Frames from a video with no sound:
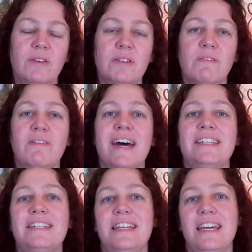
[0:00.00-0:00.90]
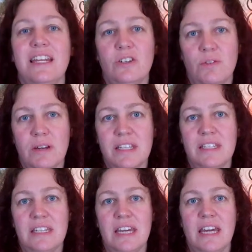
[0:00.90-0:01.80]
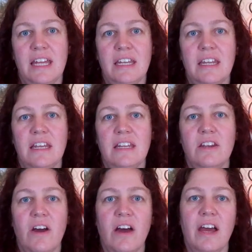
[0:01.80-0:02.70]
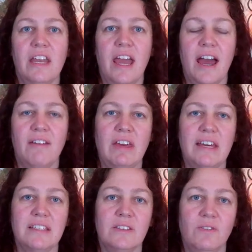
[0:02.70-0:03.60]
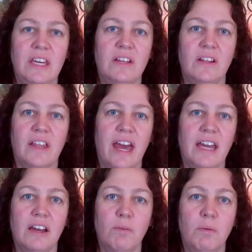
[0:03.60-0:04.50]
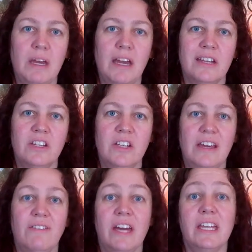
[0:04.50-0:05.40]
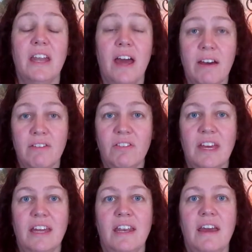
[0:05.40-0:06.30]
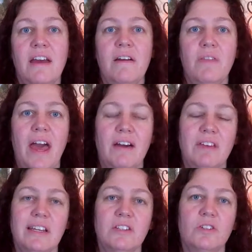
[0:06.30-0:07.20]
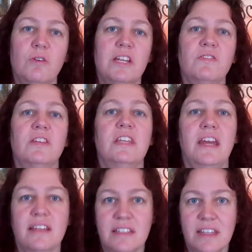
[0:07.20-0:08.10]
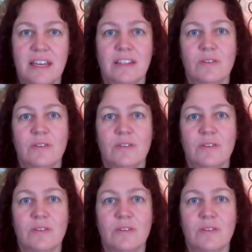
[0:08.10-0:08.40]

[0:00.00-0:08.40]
a vested interest in not having us feel like we achieve enough, in having us stretch for the next thing.